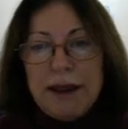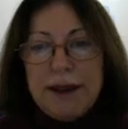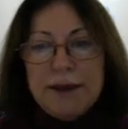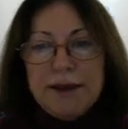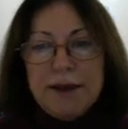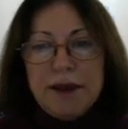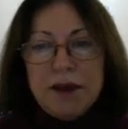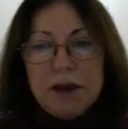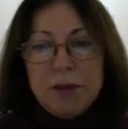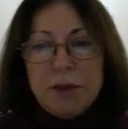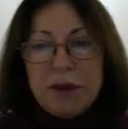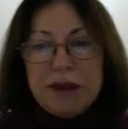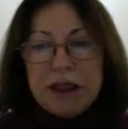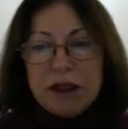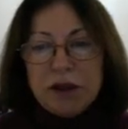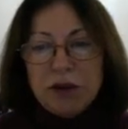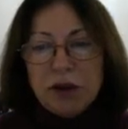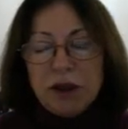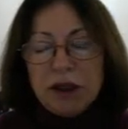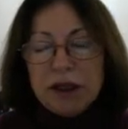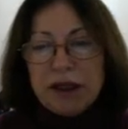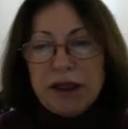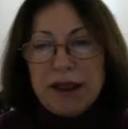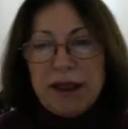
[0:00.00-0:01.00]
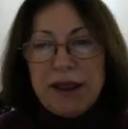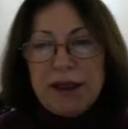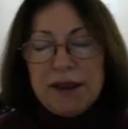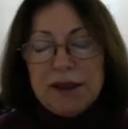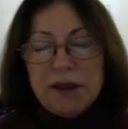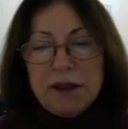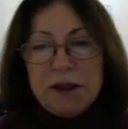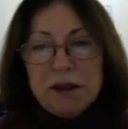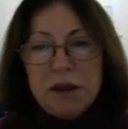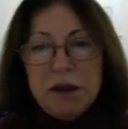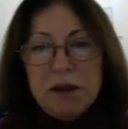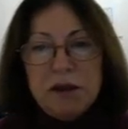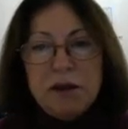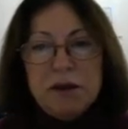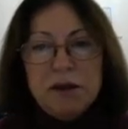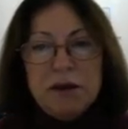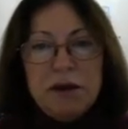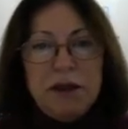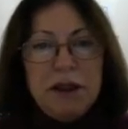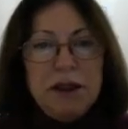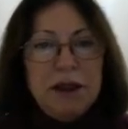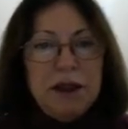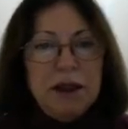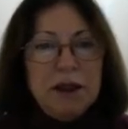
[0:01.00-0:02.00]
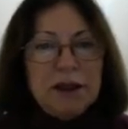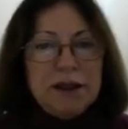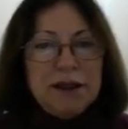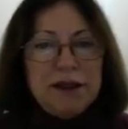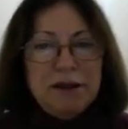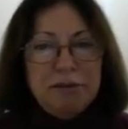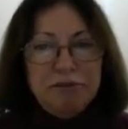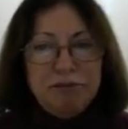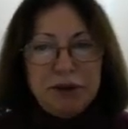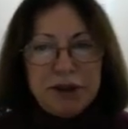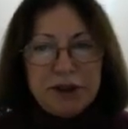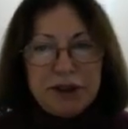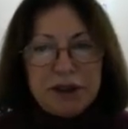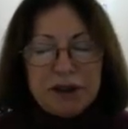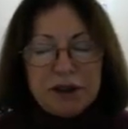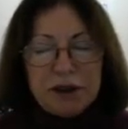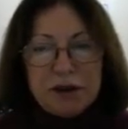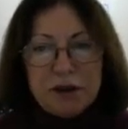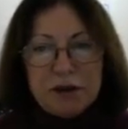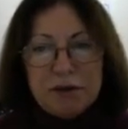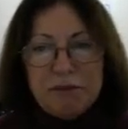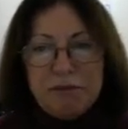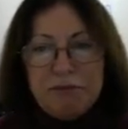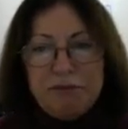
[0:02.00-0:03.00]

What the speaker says: in this particular case, the simplest